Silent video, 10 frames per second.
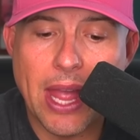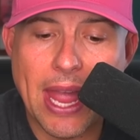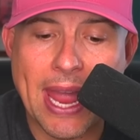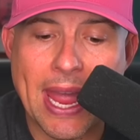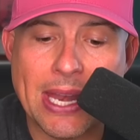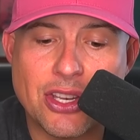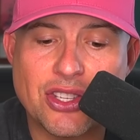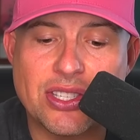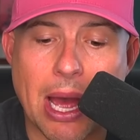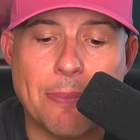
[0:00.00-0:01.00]
and
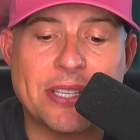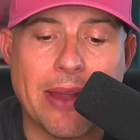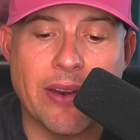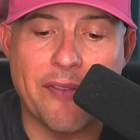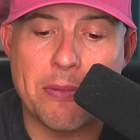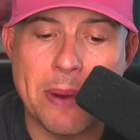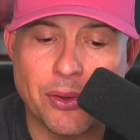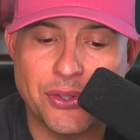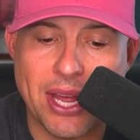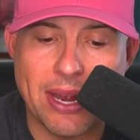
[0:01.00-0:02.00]
I'm saving up for my
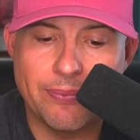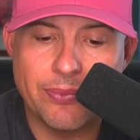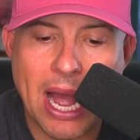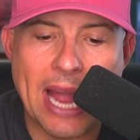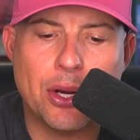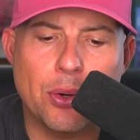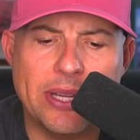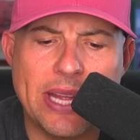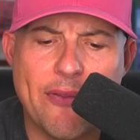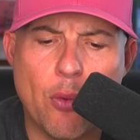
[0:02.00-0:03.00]
own set. I
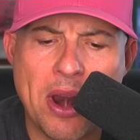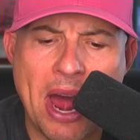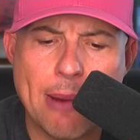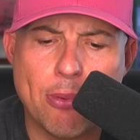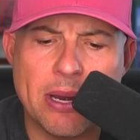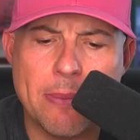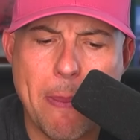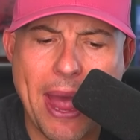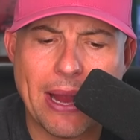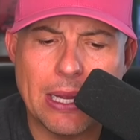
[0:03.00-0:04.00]
currently have one hybrid in my
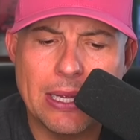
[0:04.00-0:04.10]
bag,